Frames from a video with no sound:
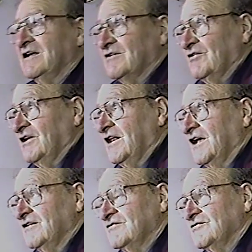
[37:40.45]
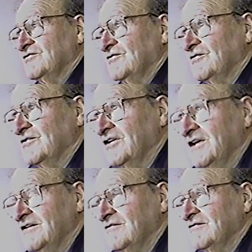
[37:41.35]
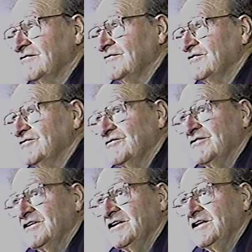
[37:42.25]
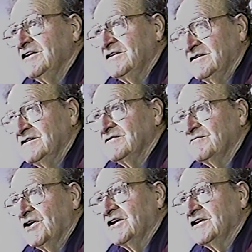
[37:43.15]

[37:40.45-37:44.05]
Green hands ashore, and they'd all go ashore, and then he'd break